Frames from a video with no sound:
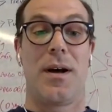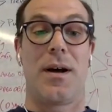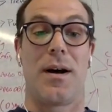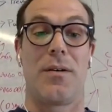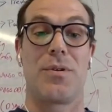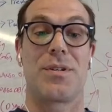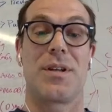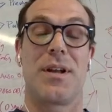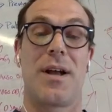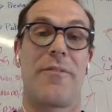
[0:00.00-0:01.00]
was
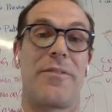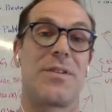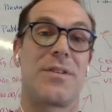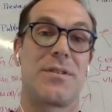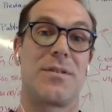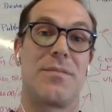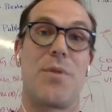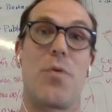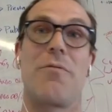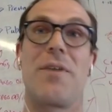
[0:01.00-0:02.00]
enough to
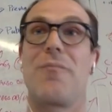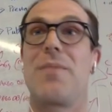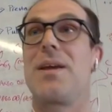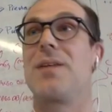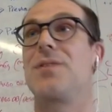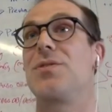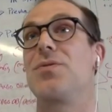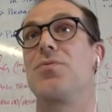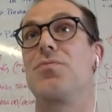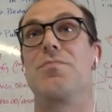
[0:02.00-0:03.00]
motivate me
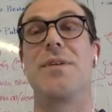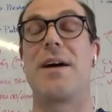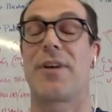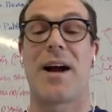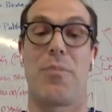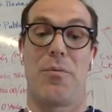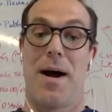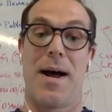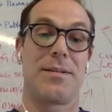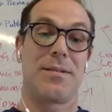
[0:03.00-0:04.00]
to never
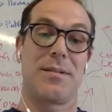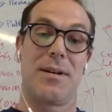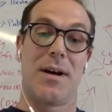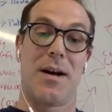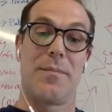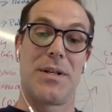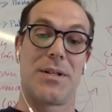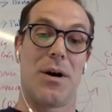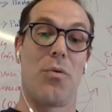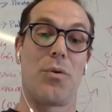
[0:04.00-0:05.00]
compromise and
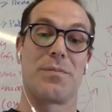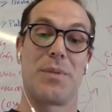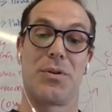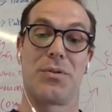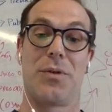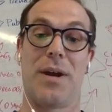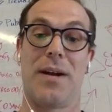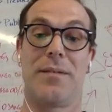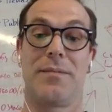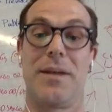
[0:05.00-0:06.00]
to always build
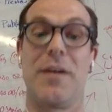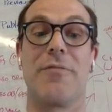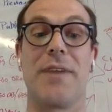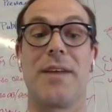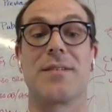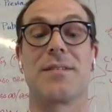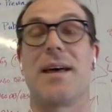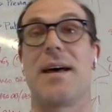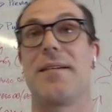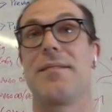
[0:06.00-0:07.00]
great interfaces
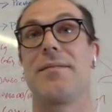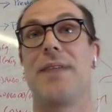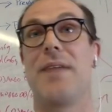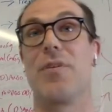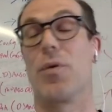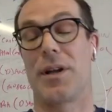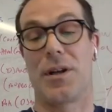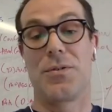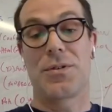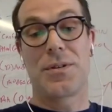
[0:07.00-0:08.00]
that everyone can
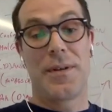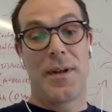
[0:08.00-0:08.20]
use.